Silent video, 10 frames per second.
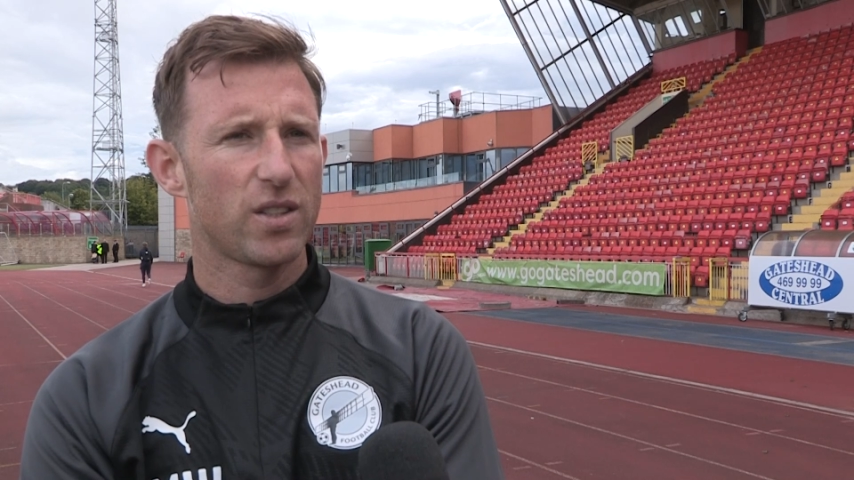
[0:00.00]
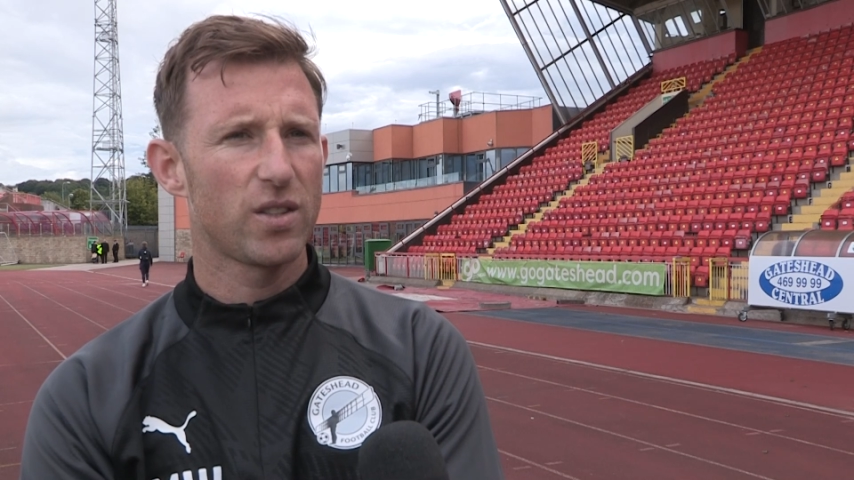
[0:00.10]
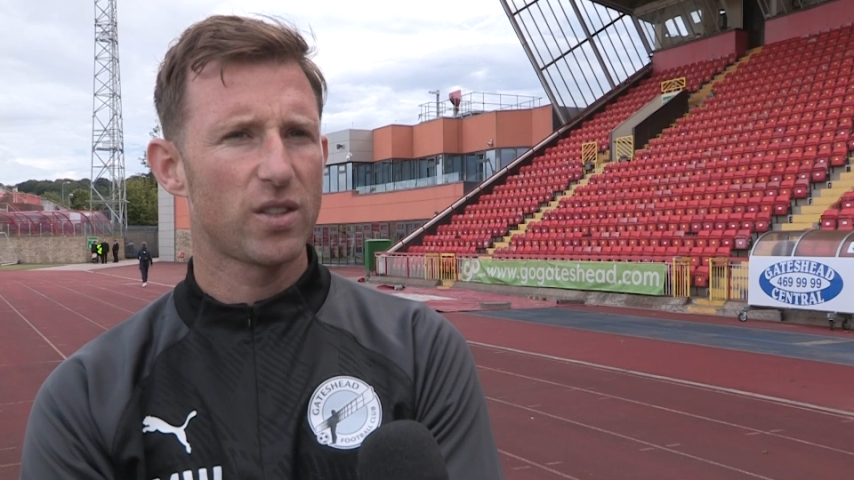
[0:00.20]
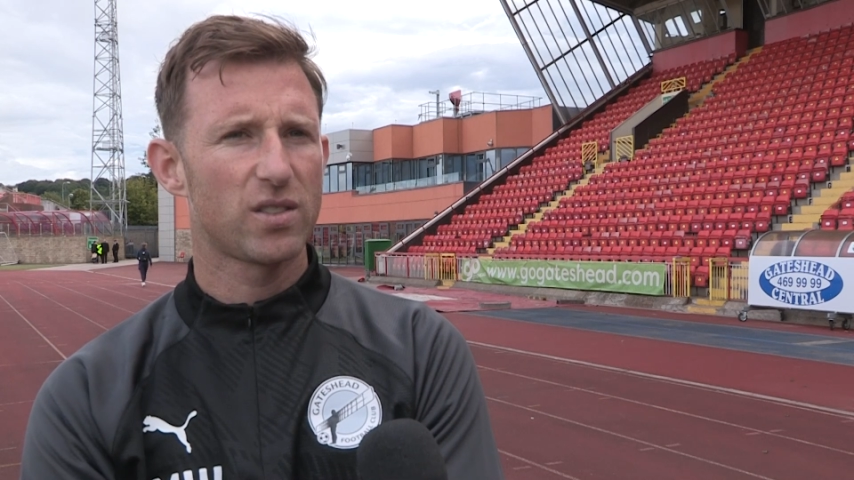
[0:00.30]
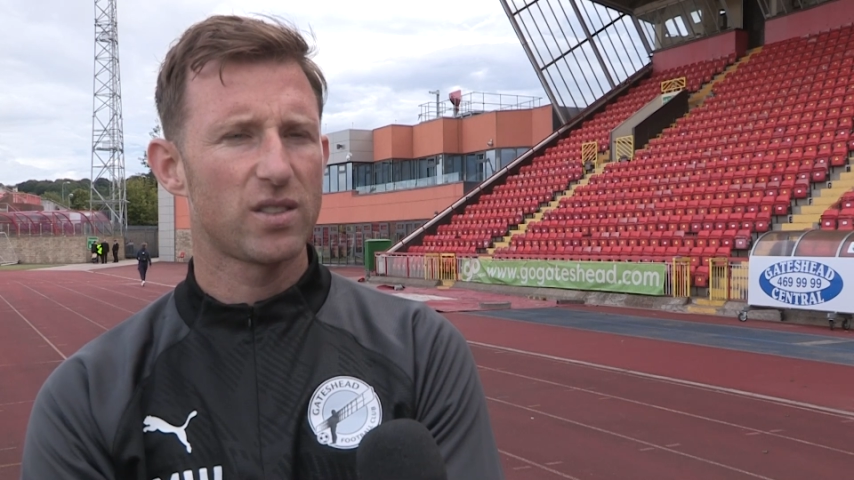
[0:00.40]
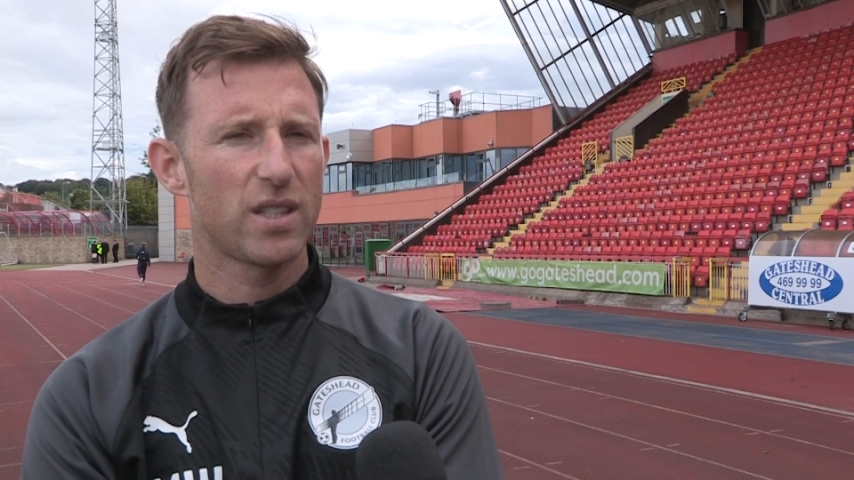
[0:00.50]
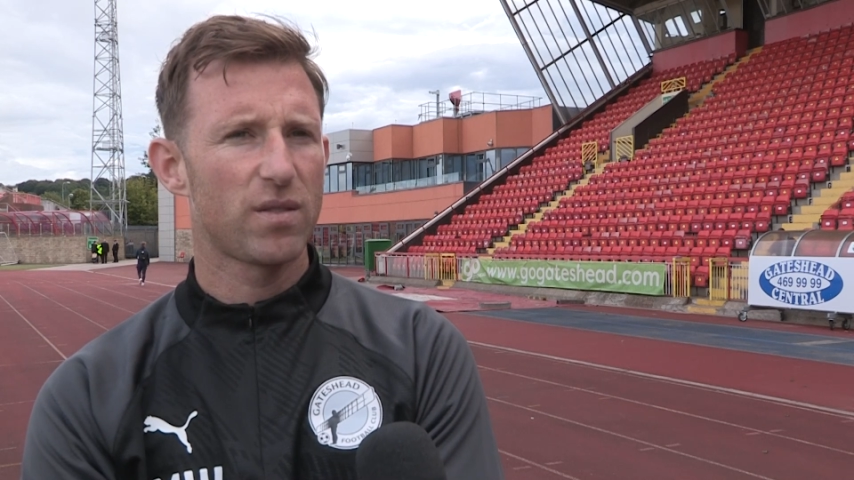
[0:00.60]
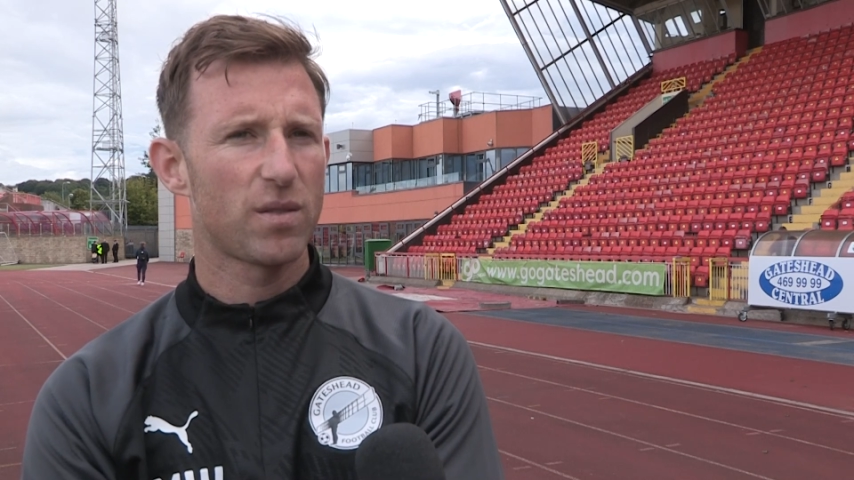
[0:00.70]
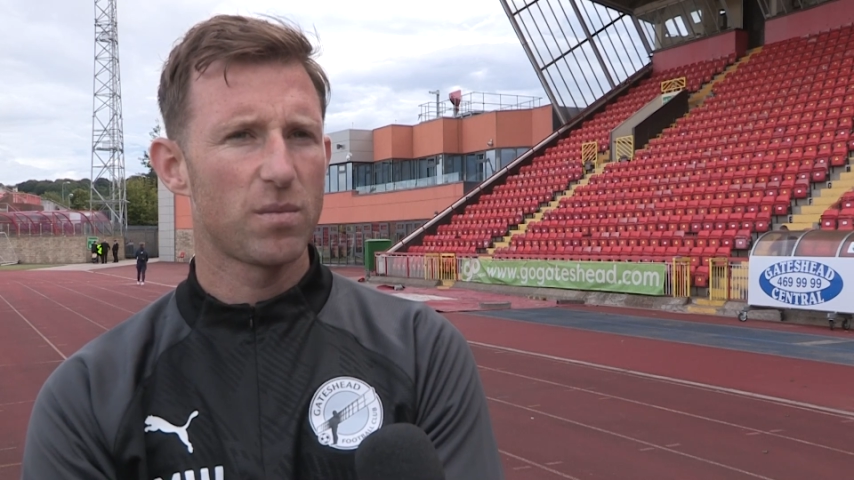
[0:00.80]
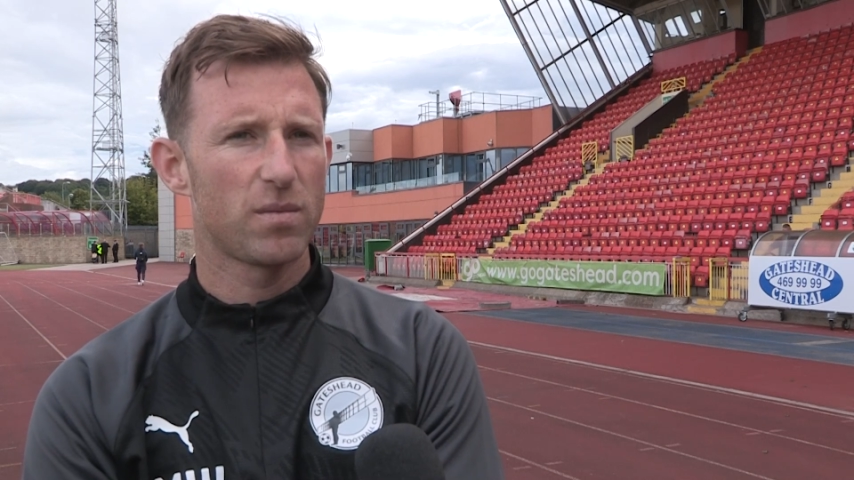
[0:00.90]
You could see
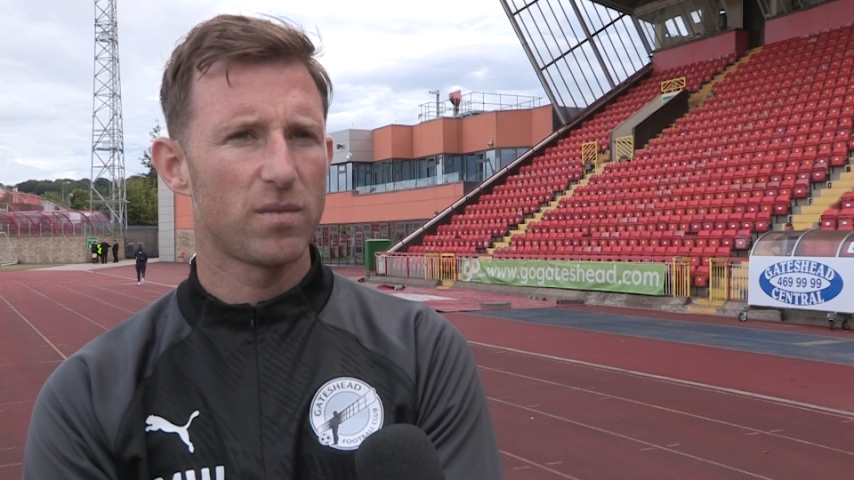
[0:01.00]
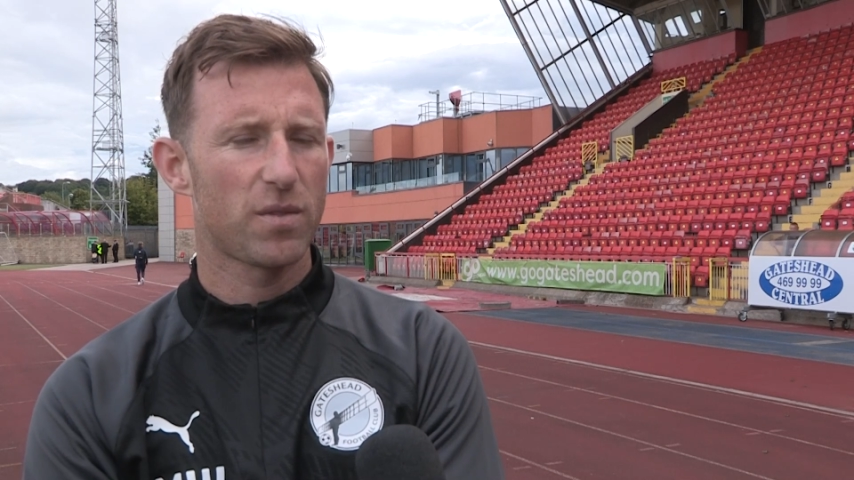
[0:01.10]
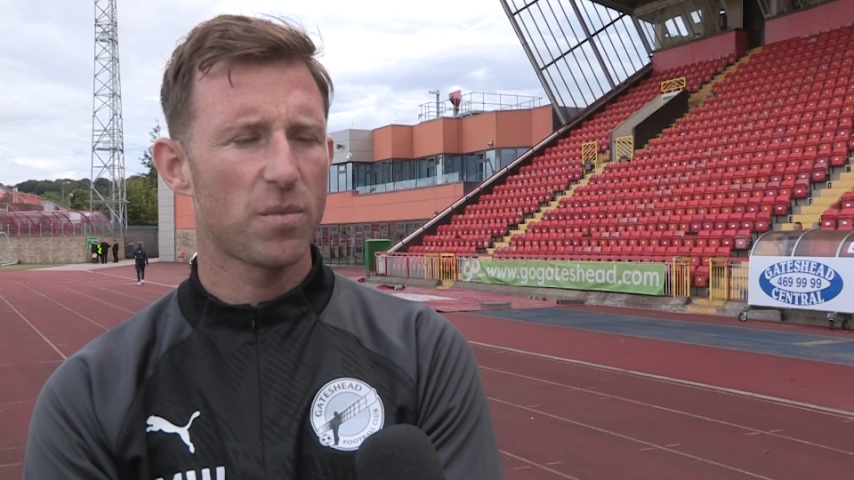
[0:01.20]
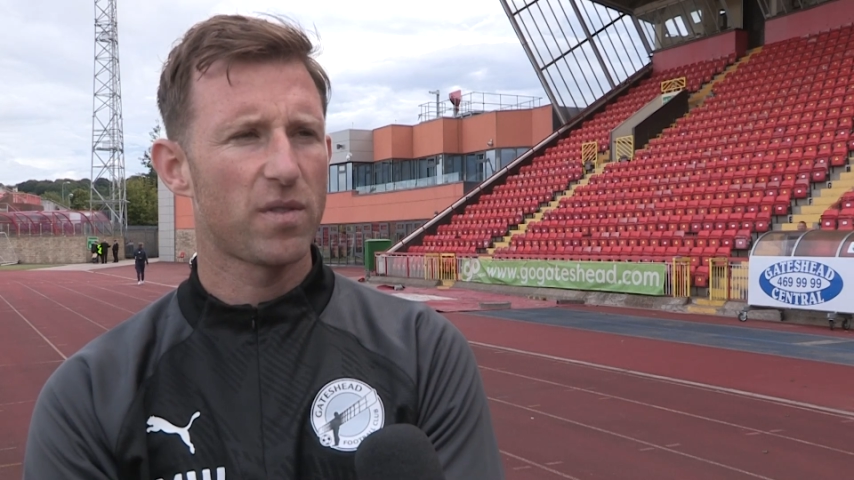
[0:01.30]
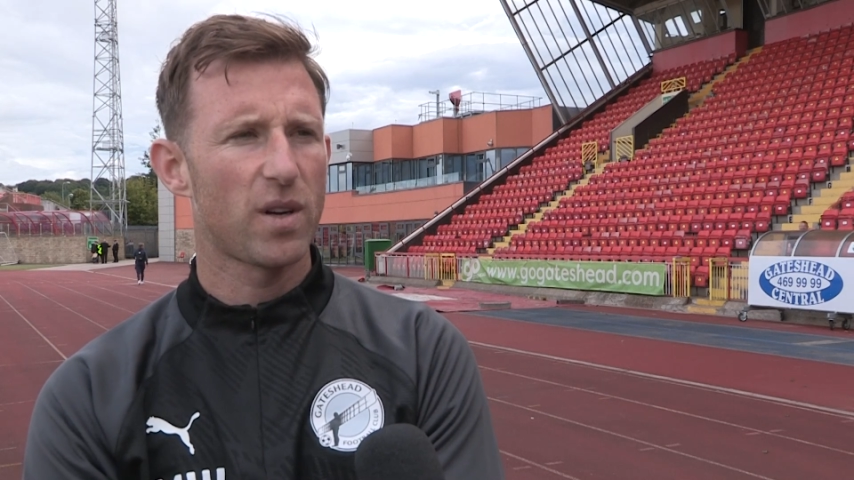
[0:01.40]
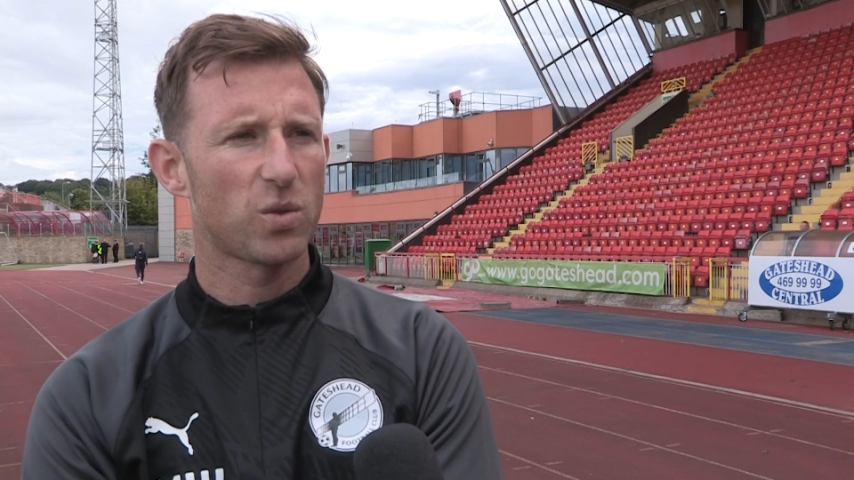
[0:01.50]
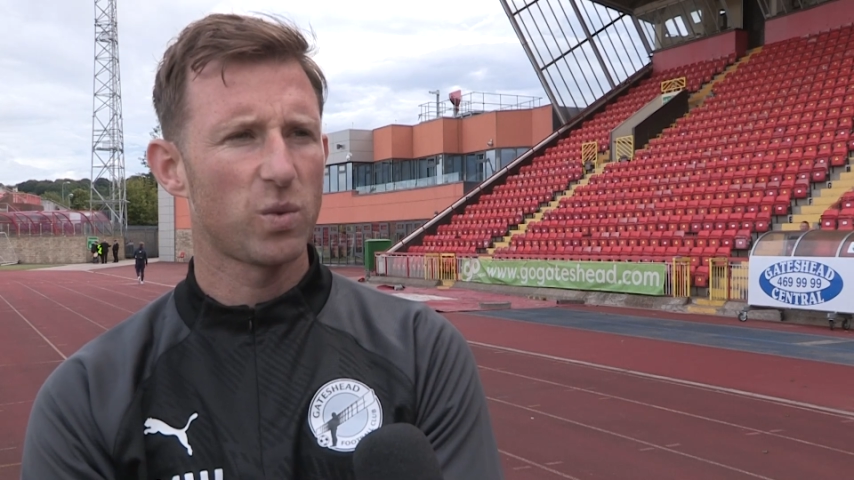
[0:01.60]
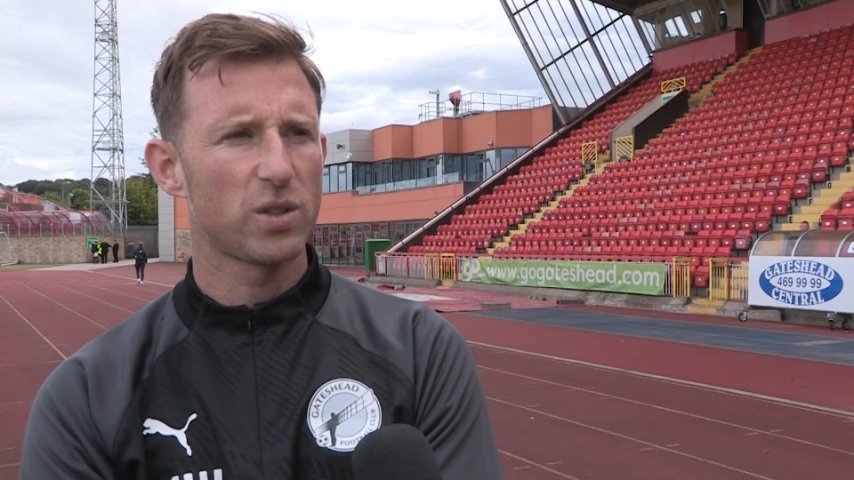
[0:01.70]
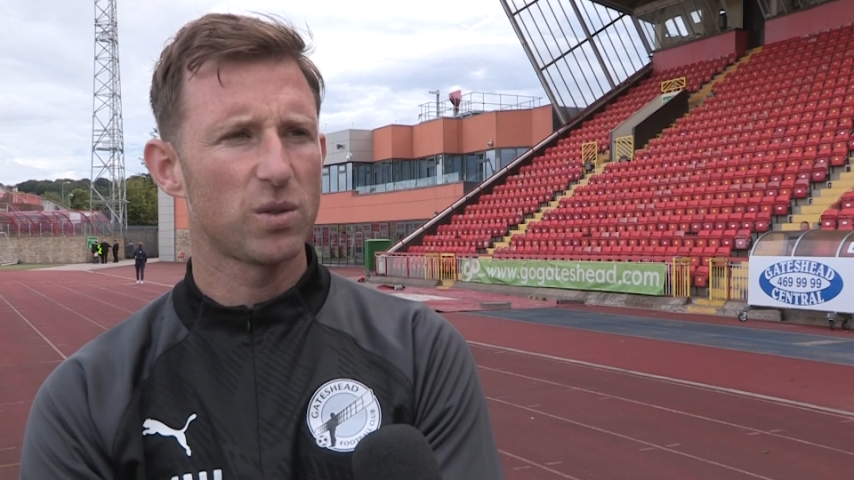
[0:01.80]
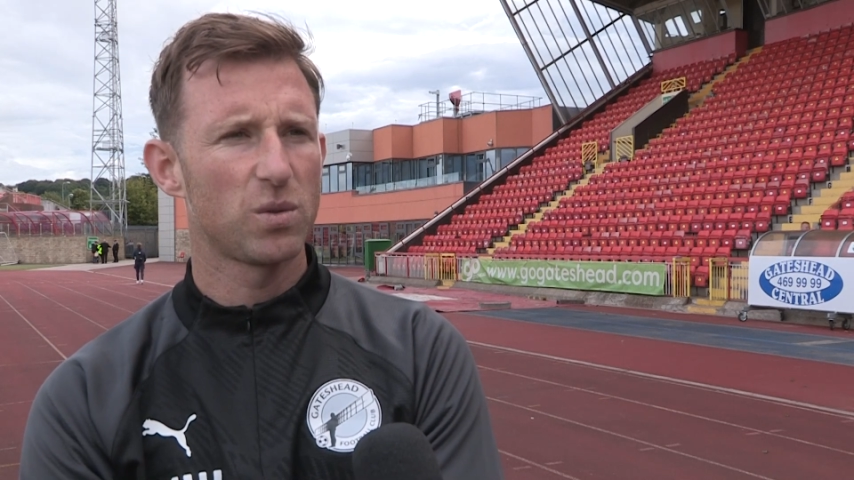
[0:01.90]
from, from the first
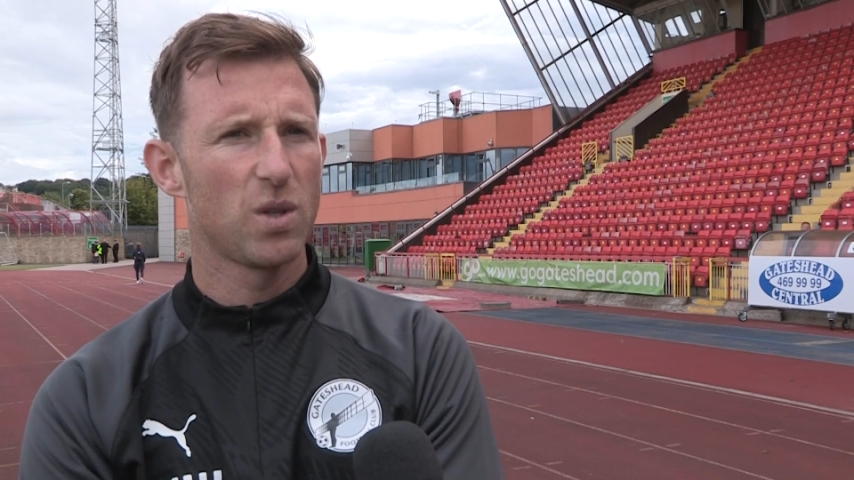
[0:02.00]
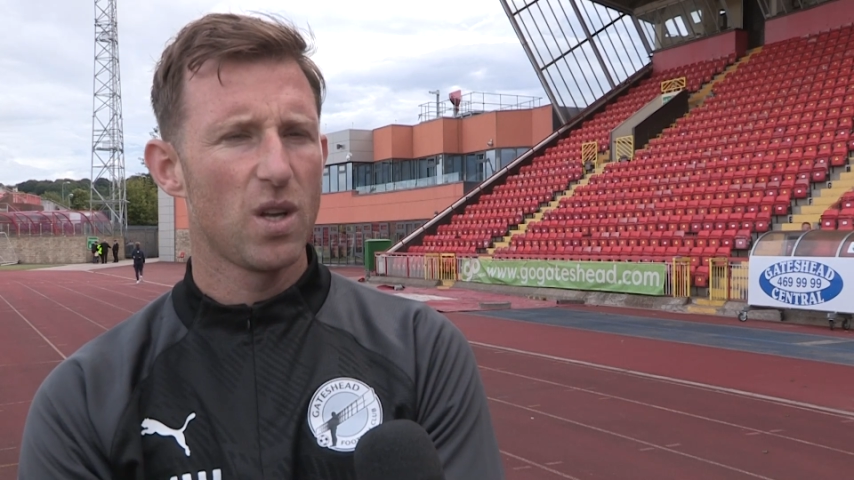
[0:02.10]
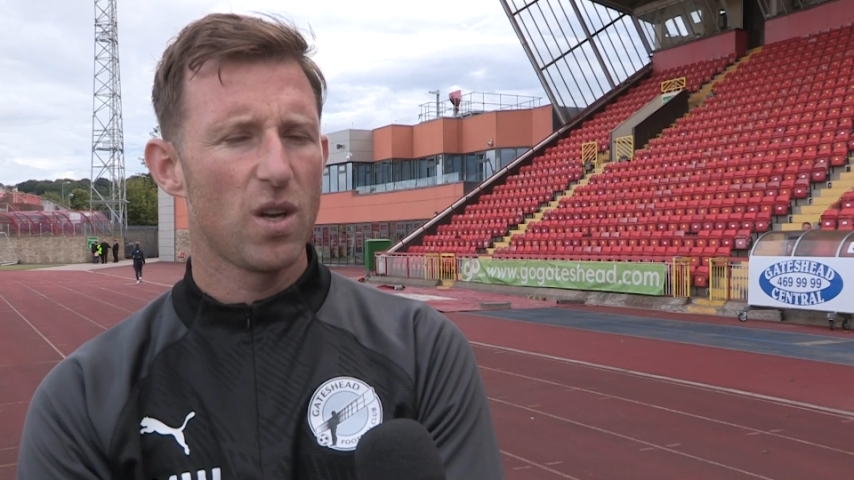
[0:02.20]
whistle,